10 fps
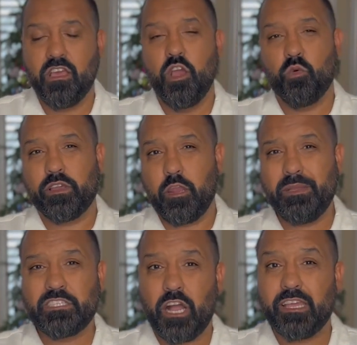We're going to be
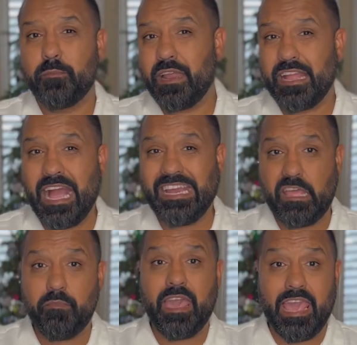talking about a guy
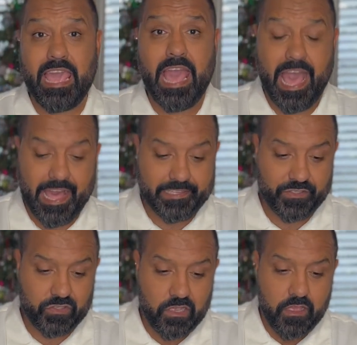named Ahaz.